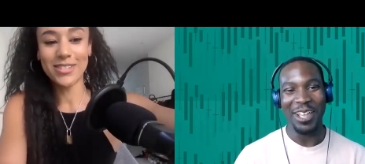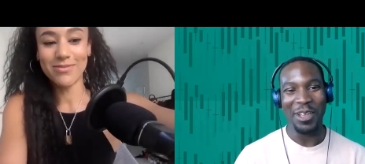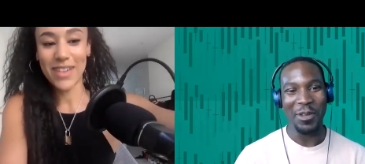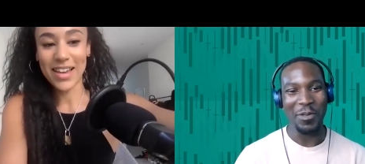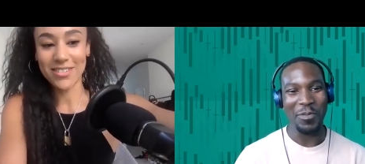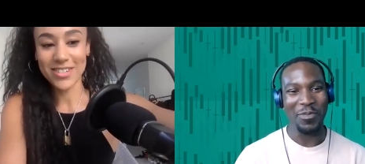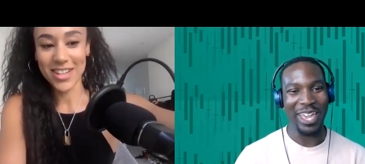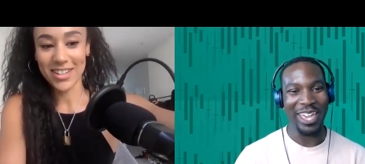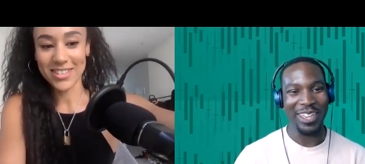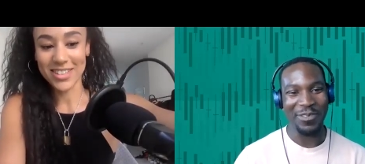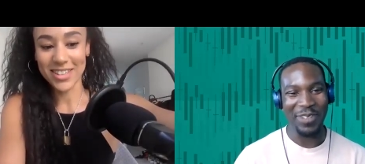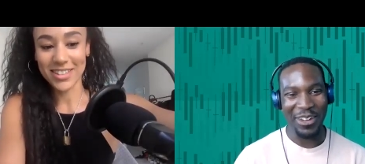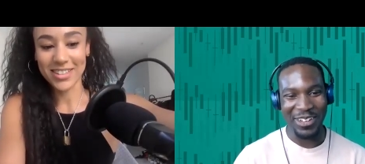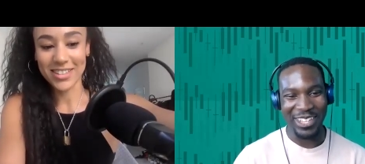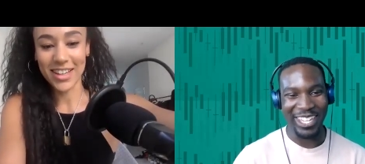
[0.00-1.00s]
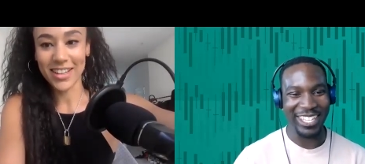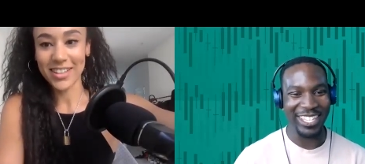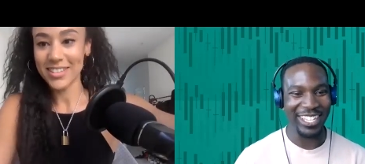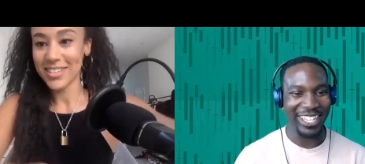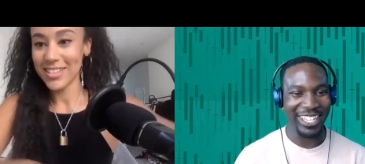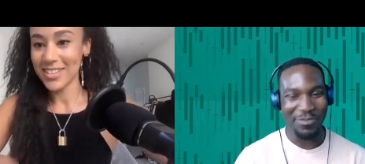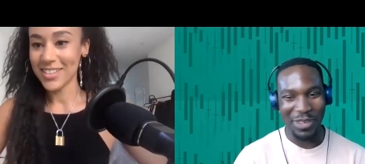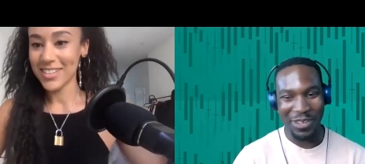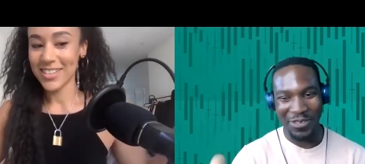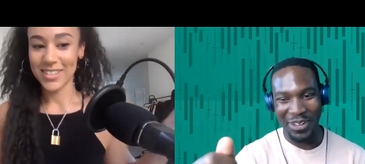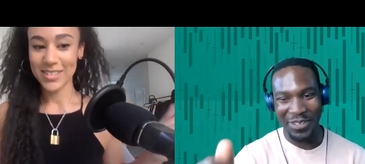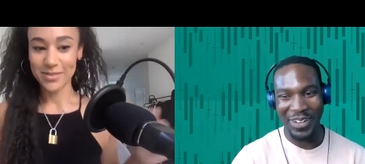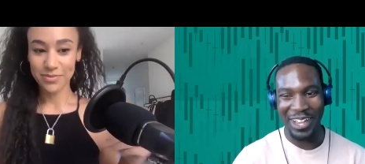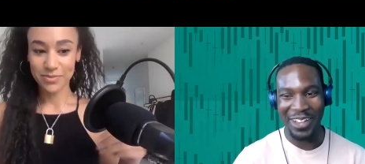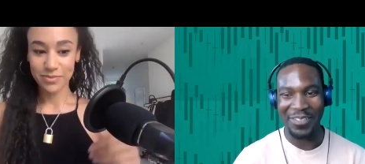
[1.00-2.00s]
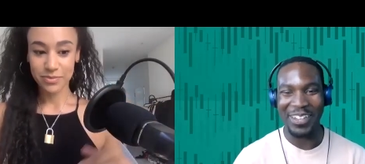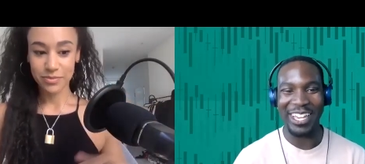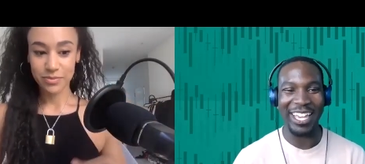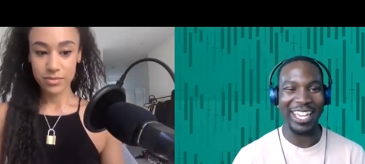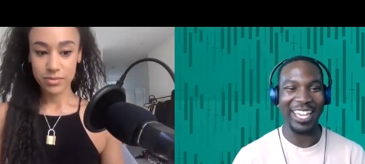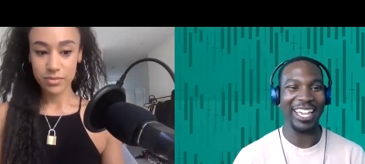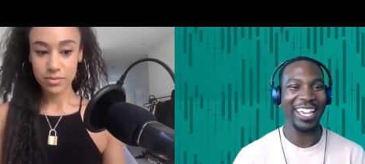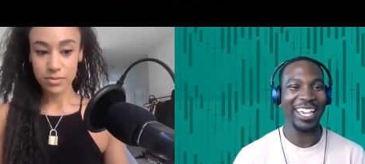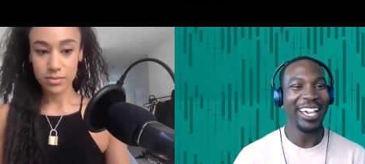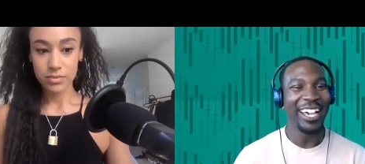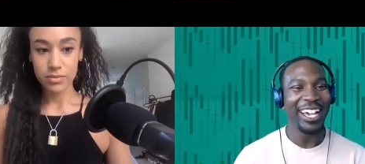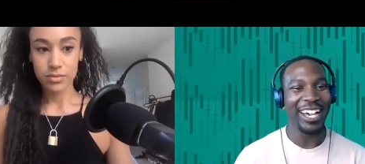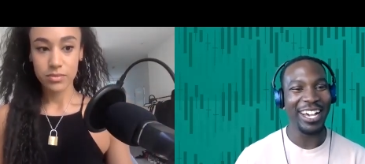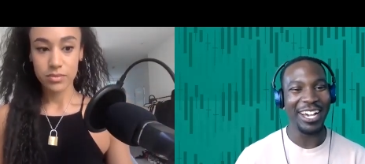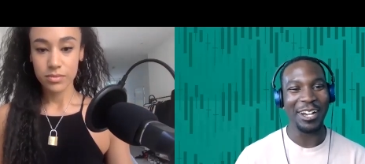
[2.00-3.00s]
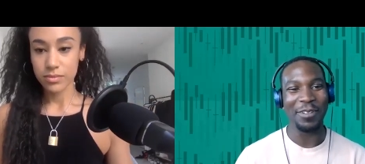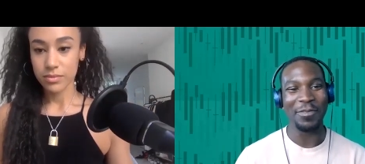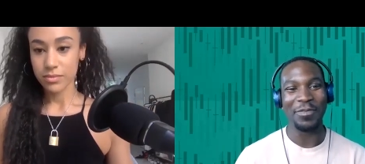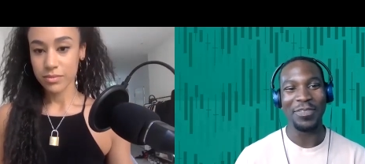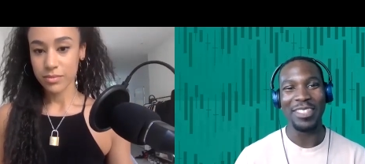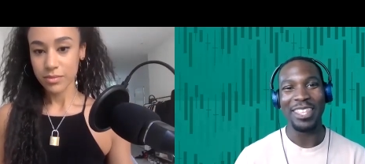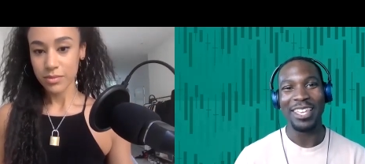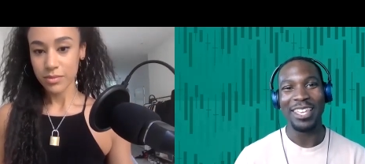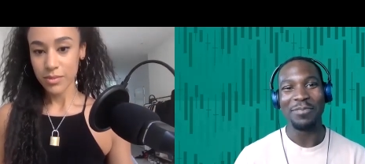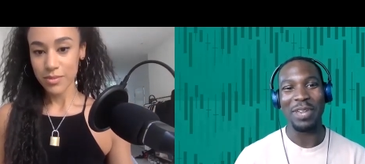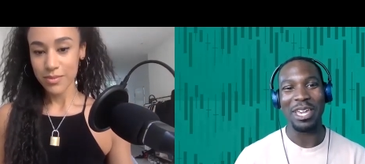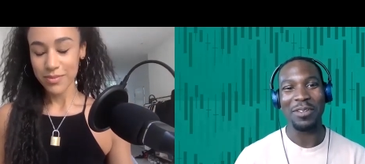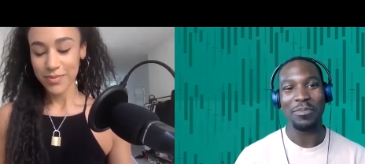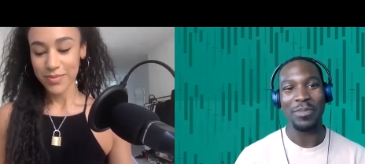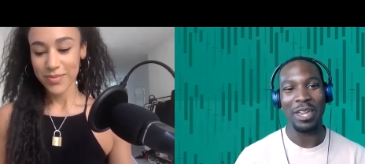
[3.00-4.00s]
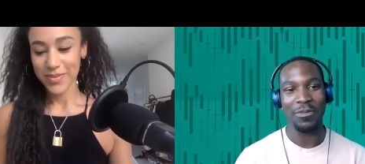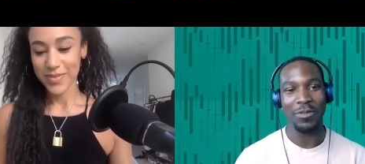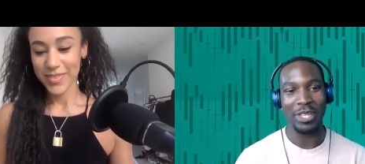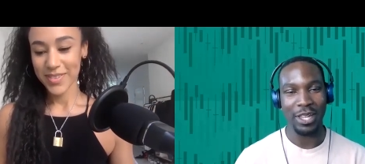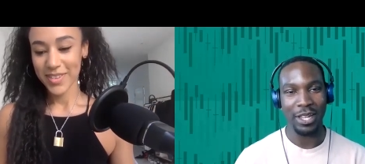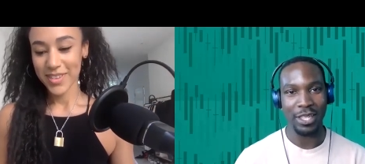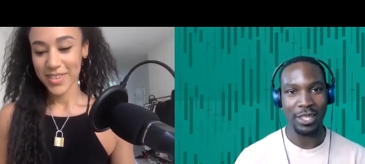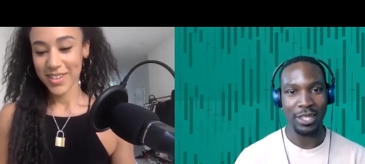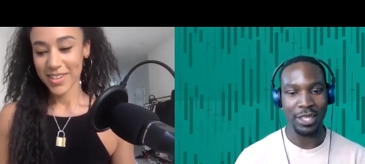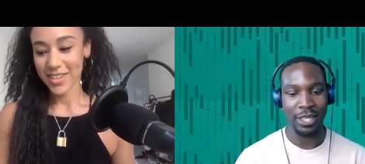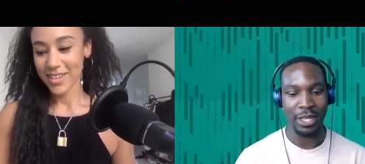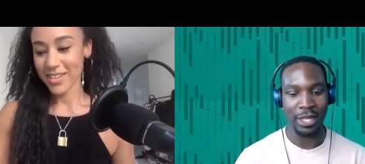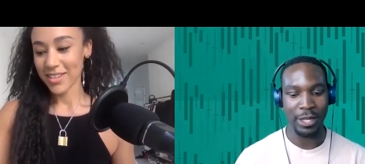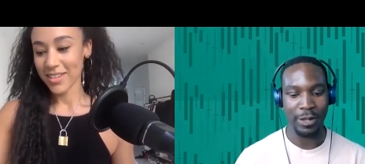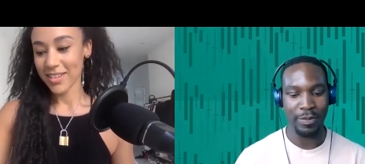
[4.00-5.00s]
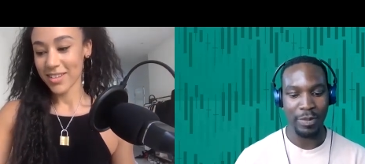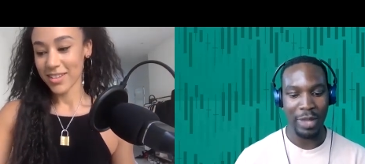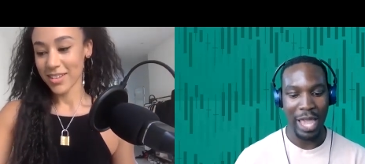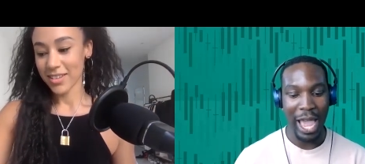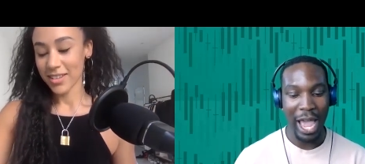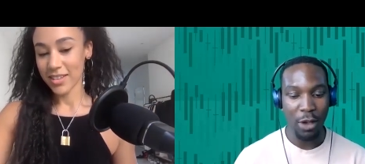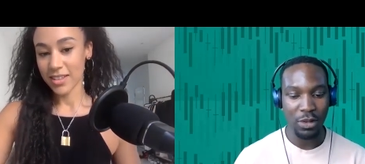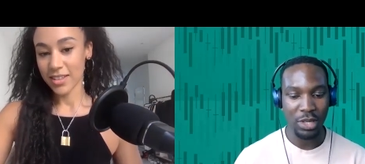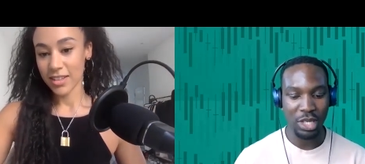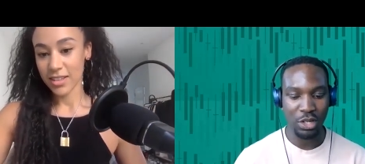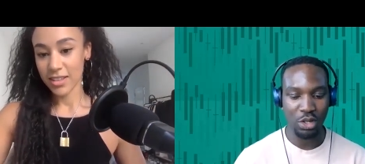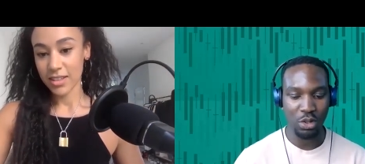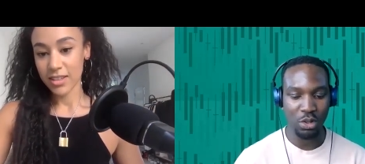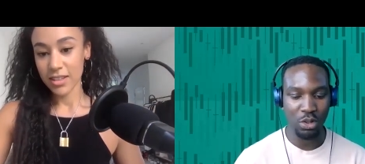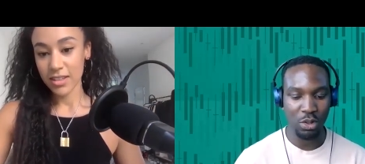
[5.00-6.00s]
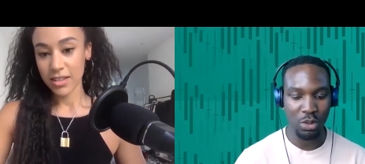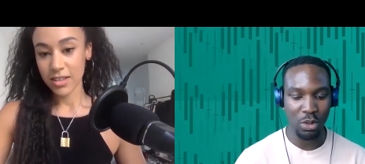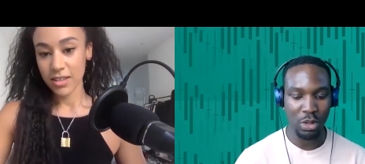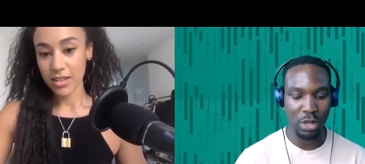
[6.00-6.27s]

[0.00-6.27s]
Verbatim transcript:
Speaker 1: made redundant. Made, made redundant. P forty five. Um, made made redundant. Um, how did you?